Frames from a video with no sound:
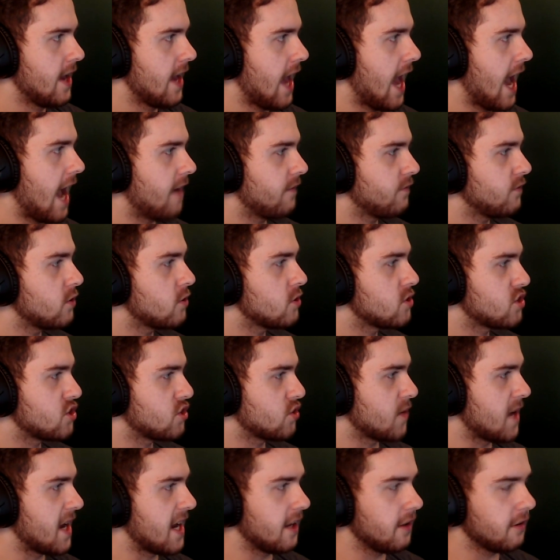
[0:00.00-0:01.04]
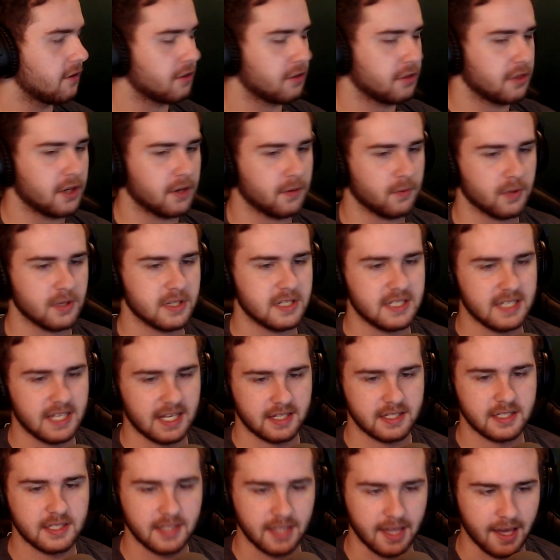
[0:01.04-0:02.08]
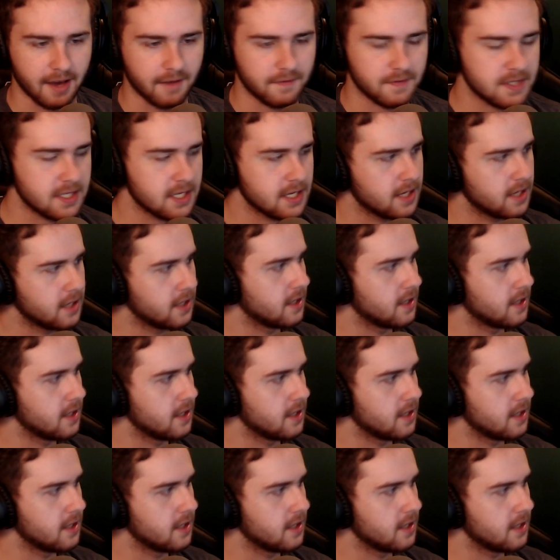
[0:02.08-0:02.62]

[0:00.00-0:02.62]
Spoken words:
after Strength there were 6 left.